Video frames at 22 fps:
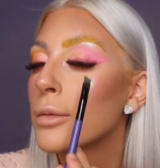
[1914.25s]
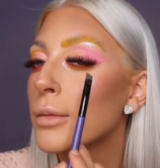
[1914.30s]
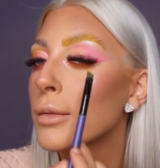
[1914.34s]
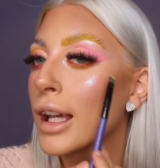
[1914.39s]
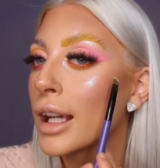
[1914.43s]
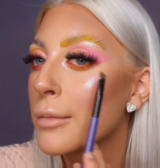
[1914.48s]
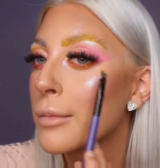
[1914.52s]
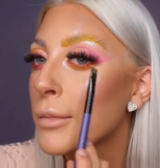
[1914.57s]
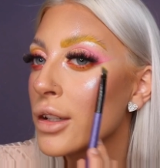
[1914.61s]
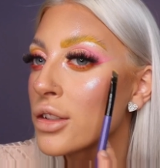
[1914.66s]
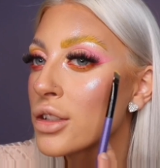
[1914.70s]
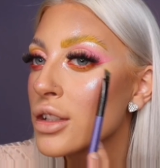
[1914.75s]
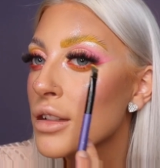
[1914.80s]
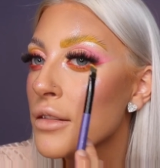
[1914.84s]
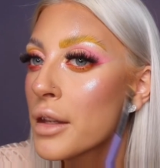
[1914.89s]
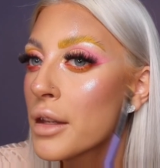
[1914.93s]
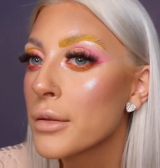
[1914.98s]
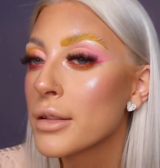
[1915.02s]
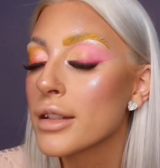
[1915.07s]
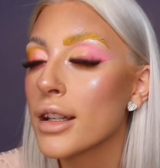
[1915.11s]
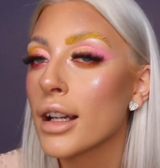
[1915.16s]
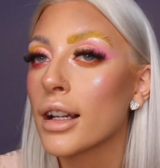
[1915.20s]
Like imagine if that
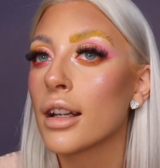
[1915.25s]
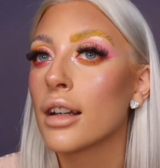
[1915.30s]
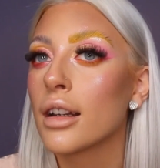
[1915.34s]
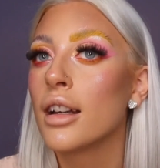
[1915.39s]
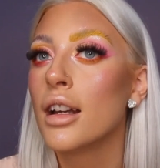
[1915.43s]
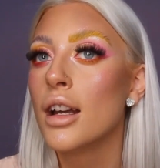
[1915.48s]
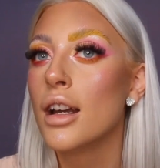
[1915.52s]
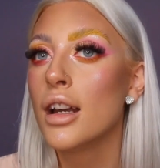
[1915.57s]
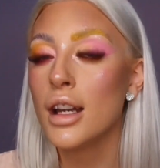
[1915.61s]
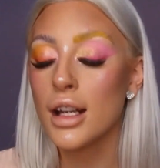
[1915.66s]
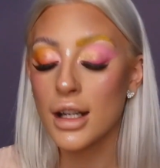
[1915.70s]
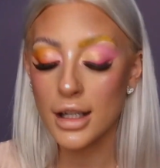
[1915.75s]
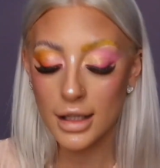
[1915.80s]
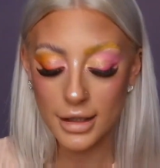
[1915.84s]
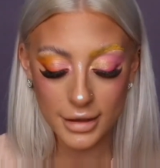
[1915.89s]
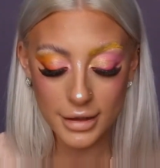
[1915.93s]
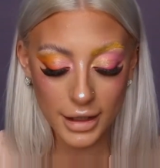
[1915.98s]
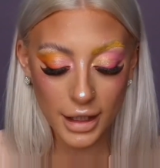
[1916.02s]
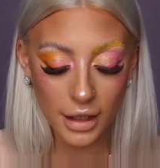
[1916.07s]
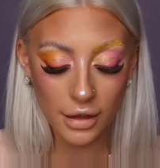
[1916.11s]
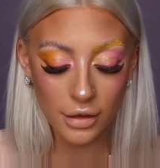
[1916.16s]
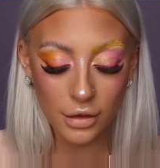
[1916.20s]
was like a
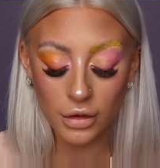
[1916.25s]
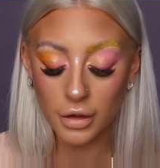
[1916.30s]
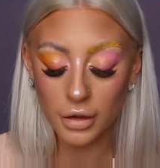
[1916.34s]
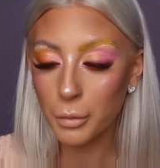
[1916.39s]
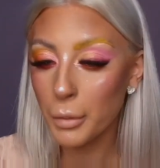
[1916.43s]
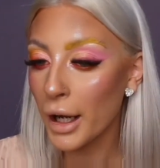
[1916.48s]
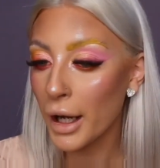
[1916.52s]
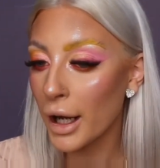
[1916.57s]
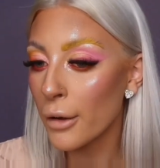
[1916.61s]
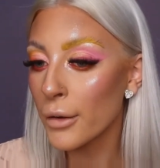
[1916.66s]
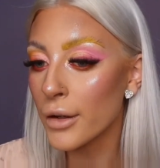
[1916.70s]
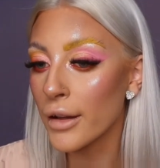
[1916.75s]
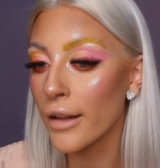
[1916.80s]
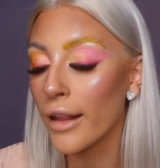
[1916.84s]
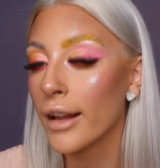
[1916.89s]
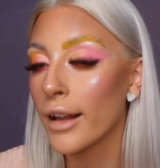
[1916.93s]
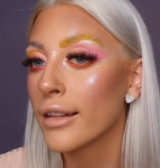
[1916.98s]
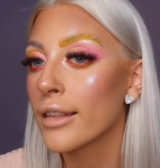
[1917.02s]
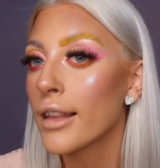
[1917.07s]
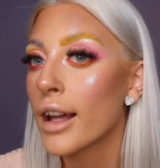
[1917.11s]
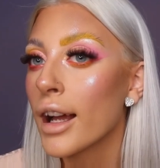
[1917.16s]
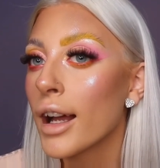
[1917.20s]
skin colour powder,
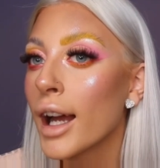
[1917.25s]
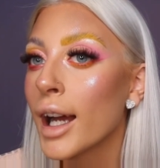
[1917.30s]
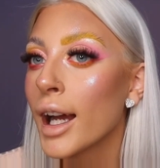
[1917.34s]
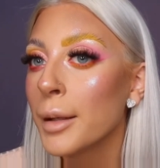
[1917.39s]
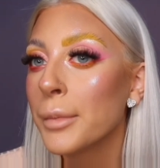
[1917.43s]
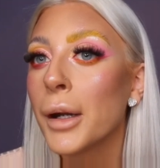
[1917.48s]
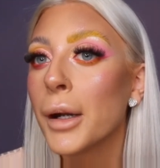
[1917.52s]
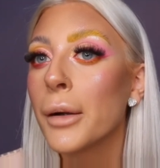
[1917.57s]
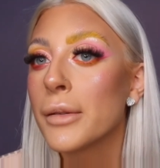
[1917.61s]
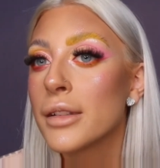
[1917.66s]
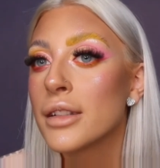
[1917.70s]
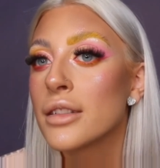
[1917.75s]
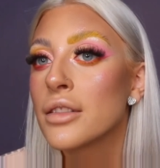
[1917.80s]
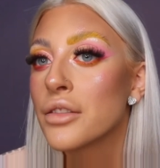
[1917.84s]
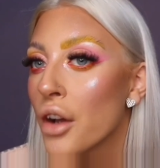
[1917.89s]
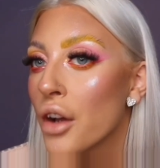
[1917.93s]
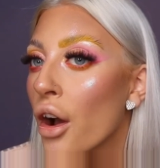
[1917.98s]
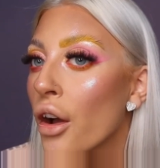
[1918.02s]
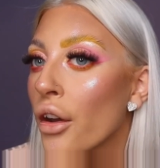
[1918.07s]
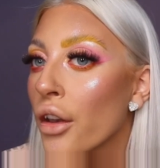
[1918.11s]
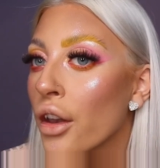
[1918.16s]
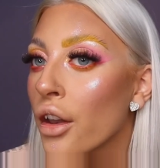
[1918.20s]
like that eyebrow is
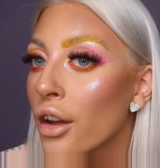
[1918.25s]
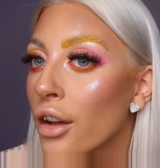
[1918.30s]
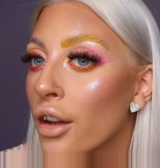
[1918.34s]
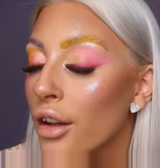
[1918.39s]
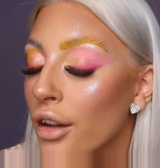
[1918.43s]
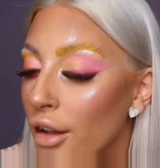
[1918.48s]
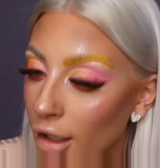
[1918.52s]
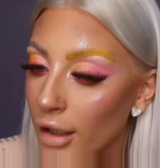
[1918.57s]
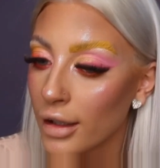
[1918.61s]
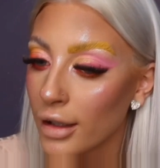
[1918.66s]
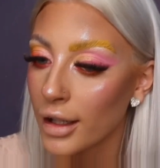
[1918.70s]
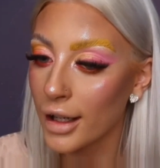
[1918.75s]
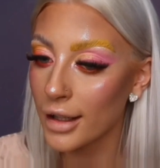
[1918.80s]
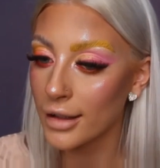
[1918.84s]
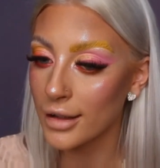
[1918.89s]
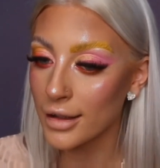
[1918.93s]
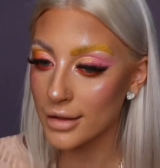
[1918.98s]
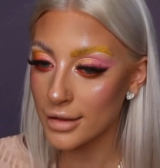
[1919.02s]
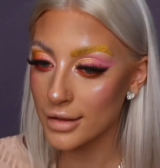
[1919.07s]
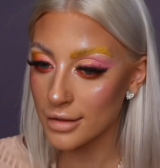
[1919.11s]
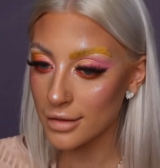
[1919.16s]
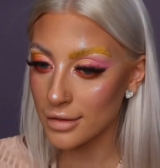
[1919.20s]
gone. Okay,
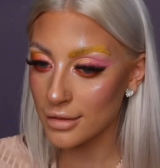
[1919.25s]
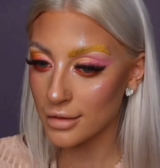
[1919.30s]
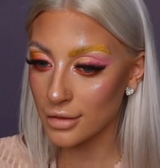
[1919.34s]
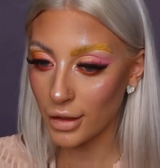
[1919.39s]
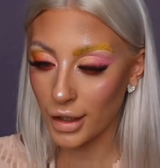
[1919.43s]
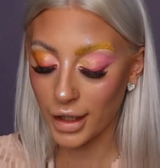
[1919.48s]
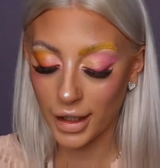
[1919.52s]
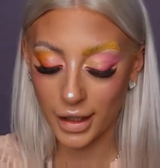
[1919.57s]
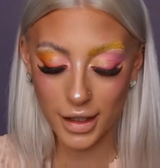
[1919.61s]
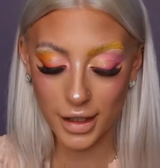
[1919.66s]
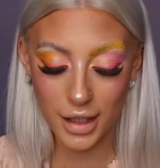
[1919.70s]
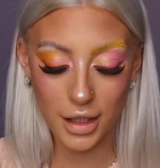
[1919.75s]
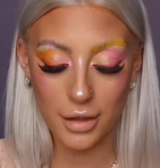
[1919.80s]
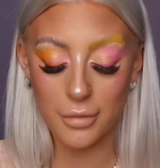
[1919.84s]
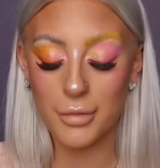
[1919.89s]
this is quite cute.